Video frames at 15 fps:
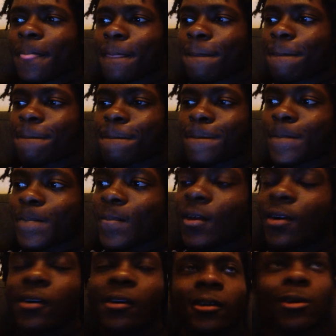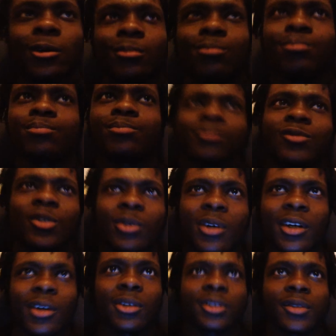where they at?
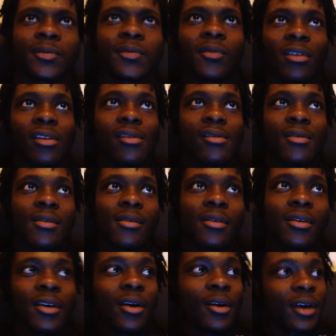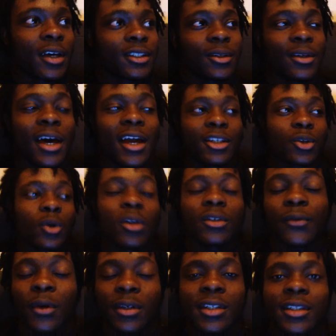What else? Okay, so now the score is
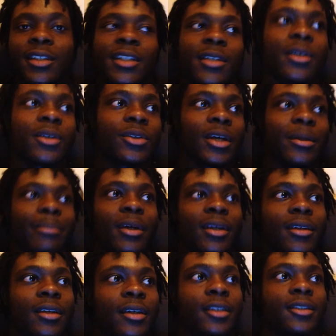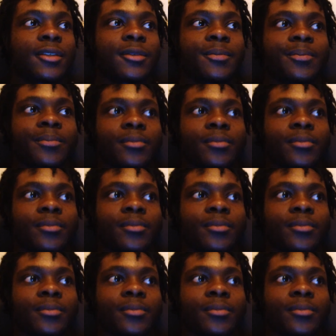14-0. They beating us.